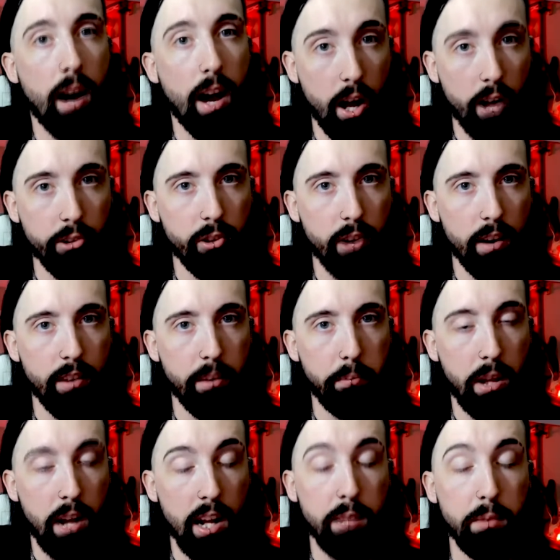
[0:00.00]
I also have
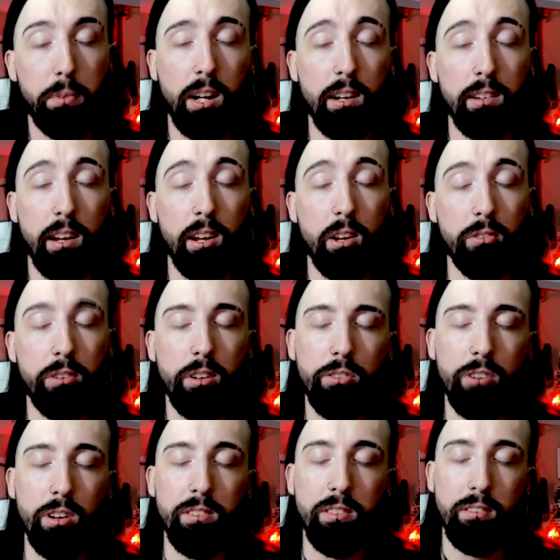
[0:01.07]
that blocked because I don't
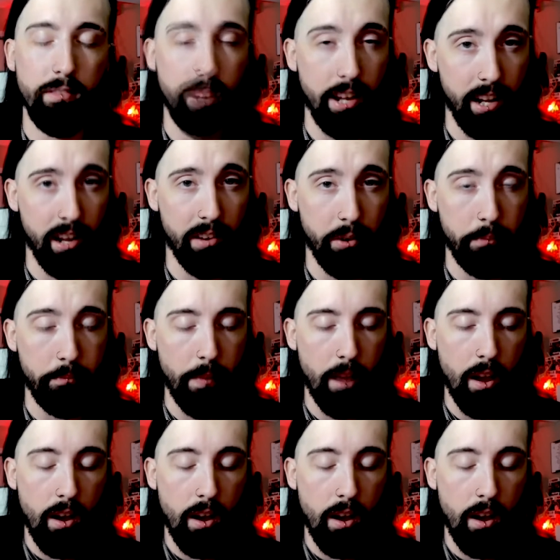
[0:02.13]
trust any of you.